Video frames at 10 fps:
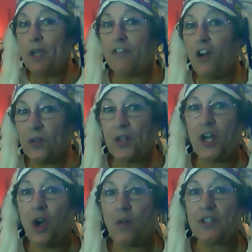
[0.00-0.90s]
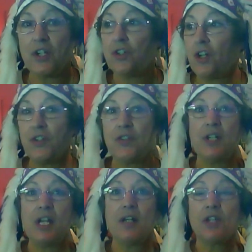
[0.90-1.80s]
in that conversation, not just the natives.
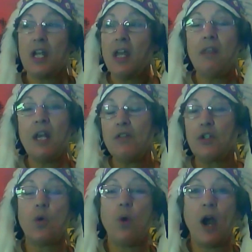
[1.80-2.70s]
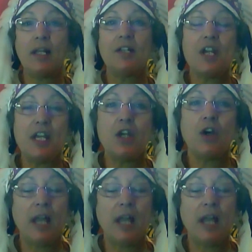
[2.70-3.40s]
The natives are quietly taking our land